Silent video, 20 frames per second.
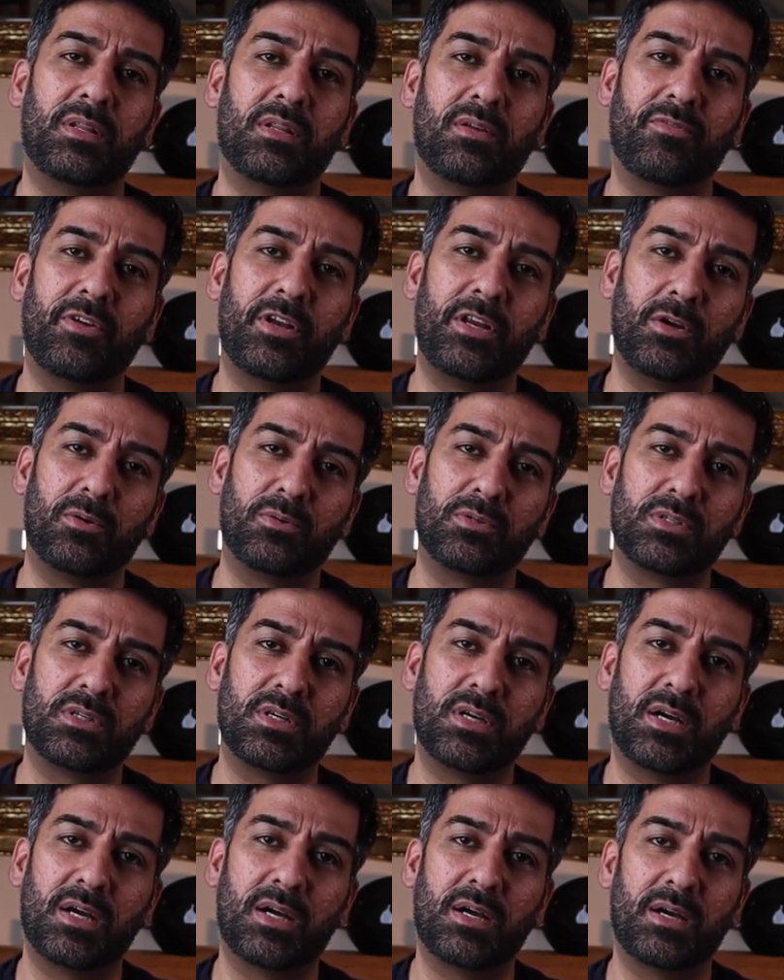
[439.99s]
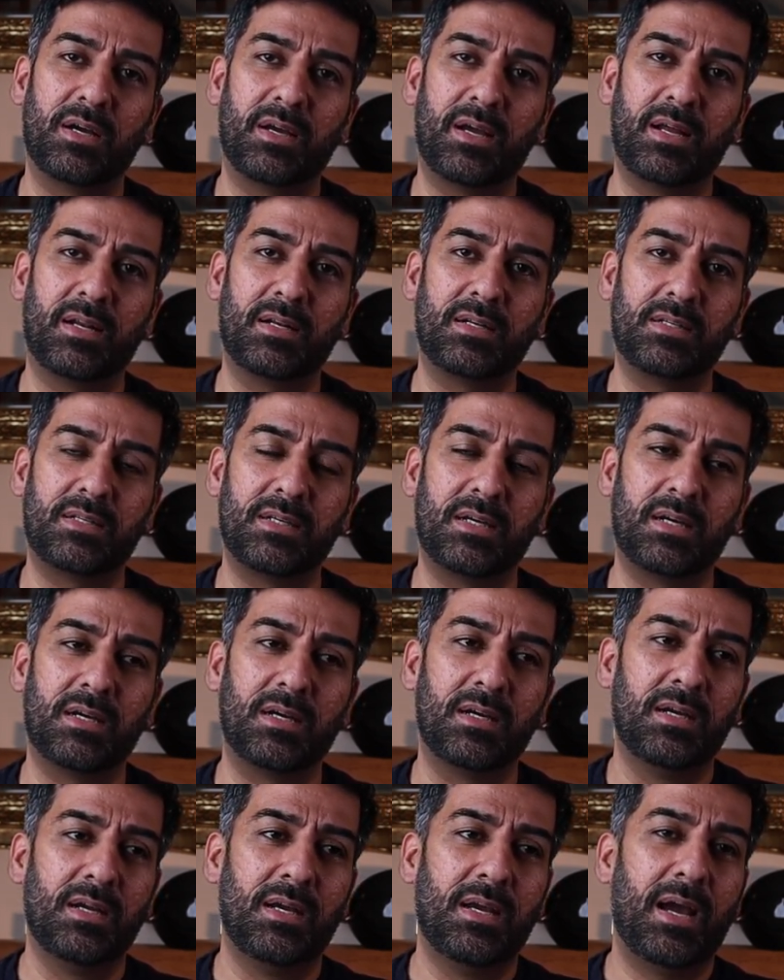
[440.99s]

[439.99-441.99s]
in the videos, uh, and uh,